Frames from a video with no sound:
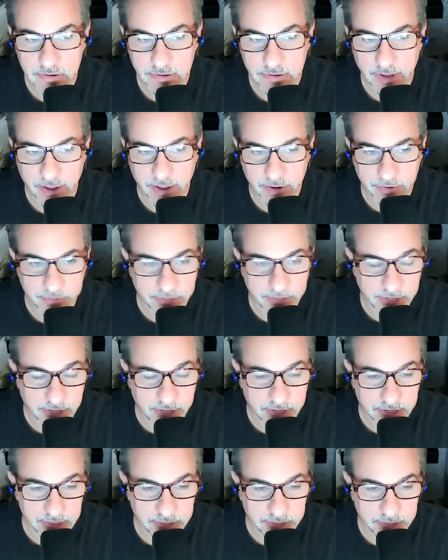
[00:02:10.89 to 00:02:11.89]
Now, I don't think
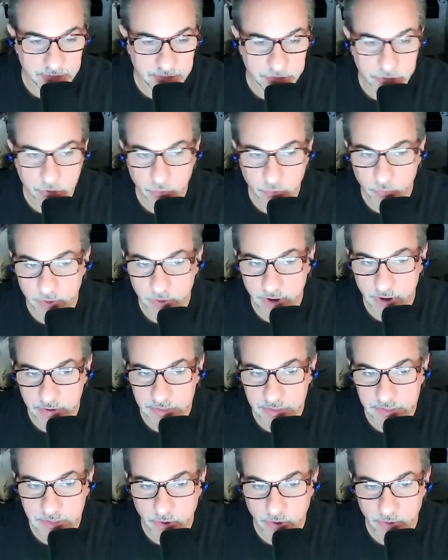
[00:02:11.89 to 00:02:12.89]
anything too weird
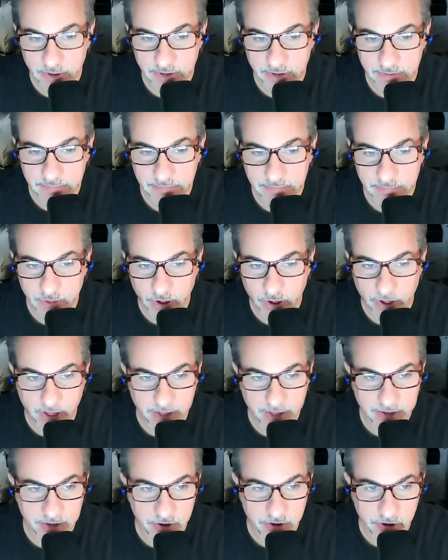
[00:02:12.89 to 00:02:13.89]
is going
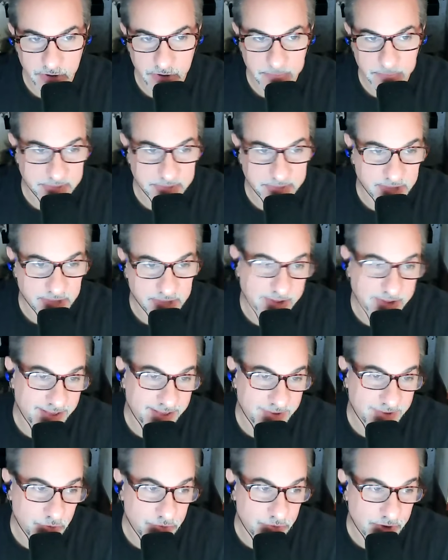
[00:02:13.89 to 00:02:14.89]
on here, but then
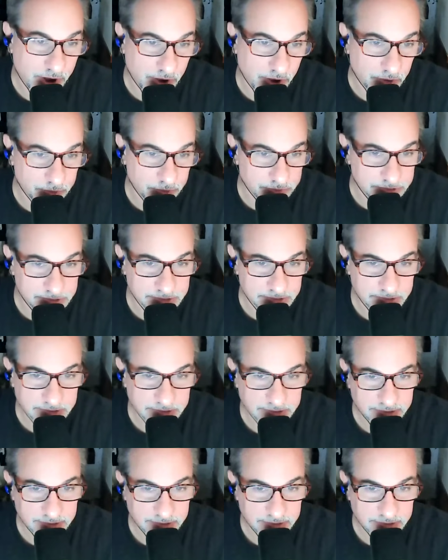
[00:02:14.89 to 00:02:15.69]
again, who knows?